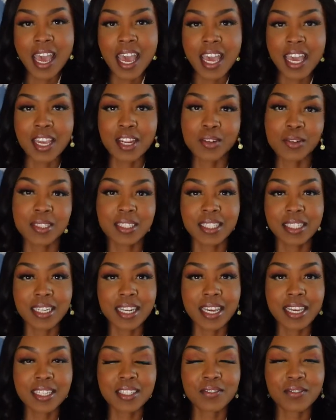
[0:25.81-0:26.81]
And on
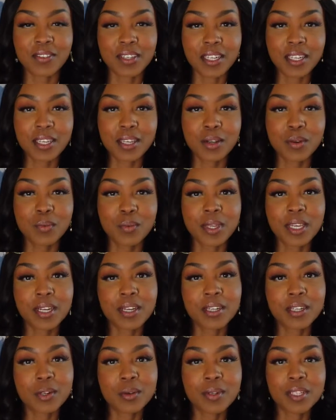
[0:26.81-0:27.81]
today's video, we
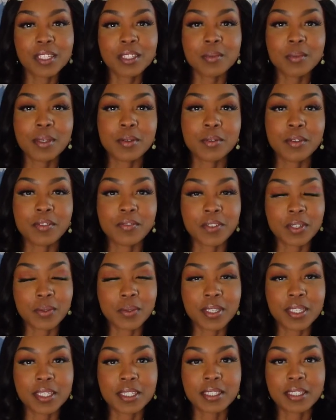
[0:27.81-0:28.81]
are going to be
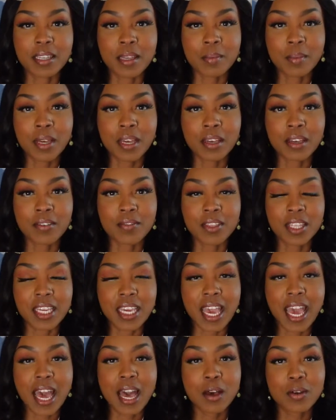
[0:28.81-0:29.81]
reviewing some of the
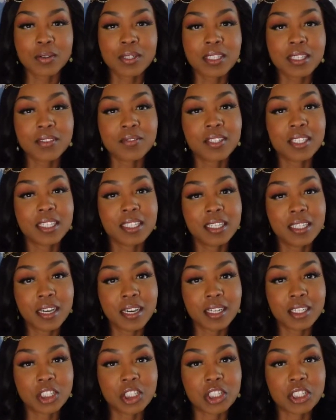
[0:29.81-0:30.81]
House of
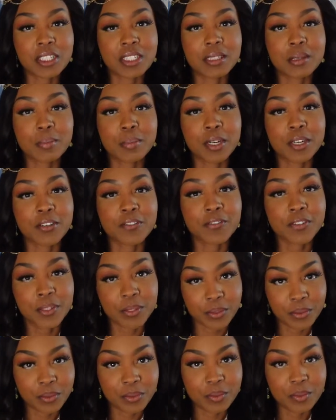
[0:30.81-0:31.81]
Sillage's
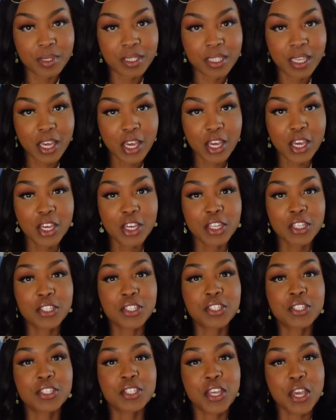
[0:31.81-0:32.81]
perfumes.
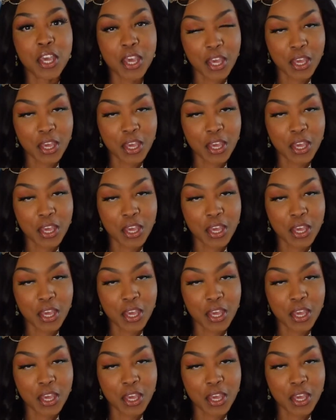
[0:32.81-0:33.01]
So,